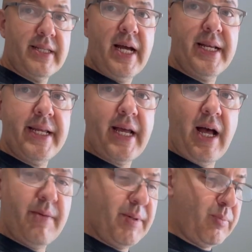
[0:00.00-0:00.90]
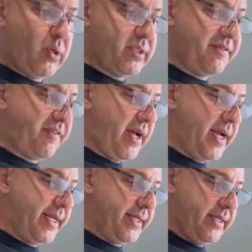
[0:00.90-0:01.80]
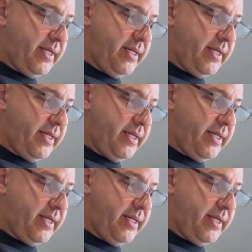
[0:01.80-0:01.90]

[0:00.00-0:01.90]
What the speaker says: not a common book to find.